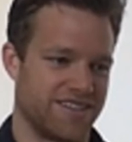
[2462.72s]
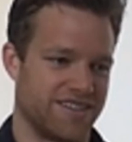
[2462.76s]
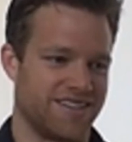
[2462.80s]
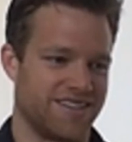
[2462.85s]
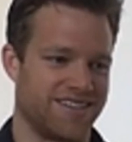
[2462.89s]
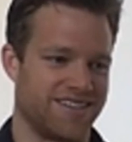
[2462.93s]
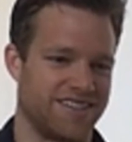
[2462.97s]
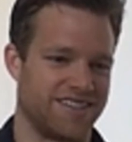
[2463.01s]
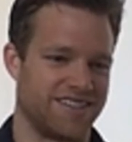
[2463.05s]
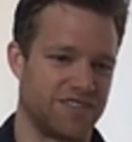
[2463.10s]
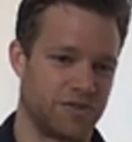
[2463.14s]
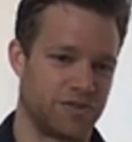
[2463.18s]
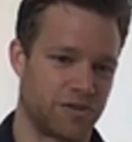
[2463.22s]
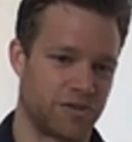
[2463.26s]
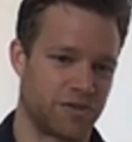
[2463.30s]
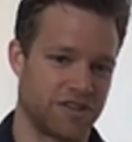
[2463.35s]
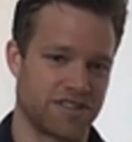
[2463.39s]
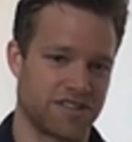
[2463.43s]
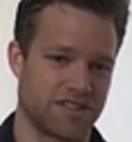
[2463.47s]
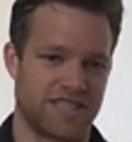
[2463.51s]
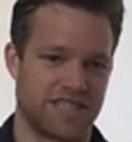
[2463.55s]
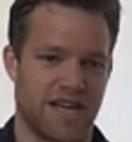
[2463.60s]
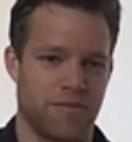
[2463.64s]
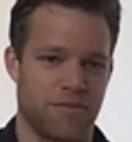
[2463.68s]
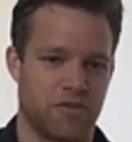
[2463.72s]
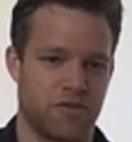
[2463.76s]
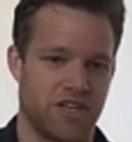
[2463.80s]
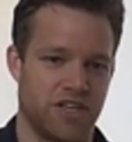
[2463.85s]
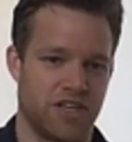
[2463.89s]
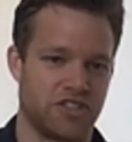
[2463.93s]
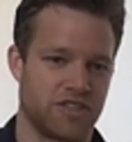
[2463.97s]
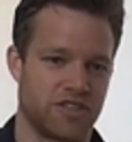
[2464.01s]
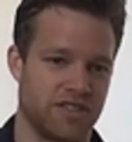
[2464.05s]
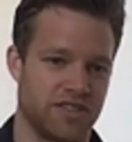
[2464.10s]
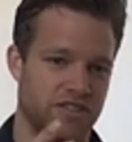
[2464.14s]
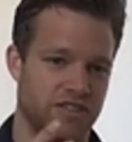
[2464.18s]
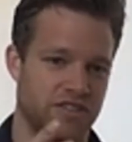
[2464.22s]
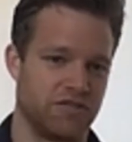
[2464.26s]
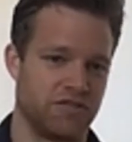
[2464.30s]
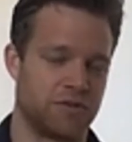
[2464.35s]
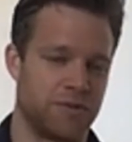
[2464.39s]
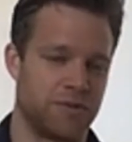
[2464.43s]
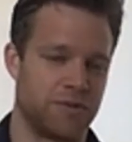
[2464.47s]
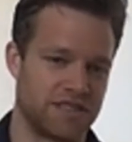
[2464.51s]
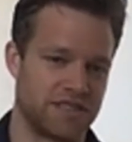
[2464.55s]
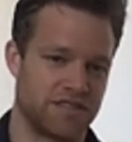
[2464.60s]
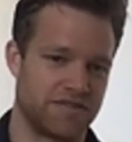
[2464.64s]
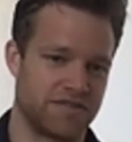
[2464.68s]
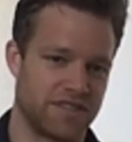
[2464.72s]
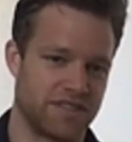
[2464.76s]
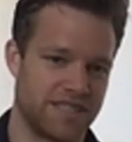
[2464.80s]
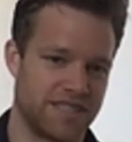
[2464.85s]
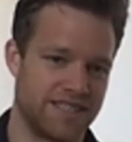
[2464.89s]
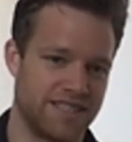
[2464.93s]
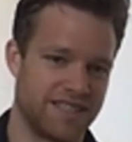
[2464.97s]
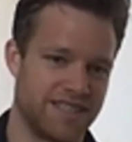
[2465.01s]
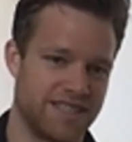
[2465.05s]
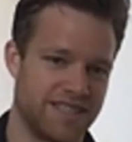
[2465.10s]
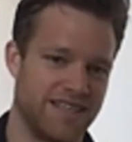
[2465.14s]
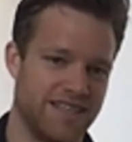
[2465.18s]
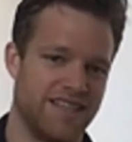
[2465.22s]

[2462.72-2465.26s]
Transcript: a historical time range that you've specified,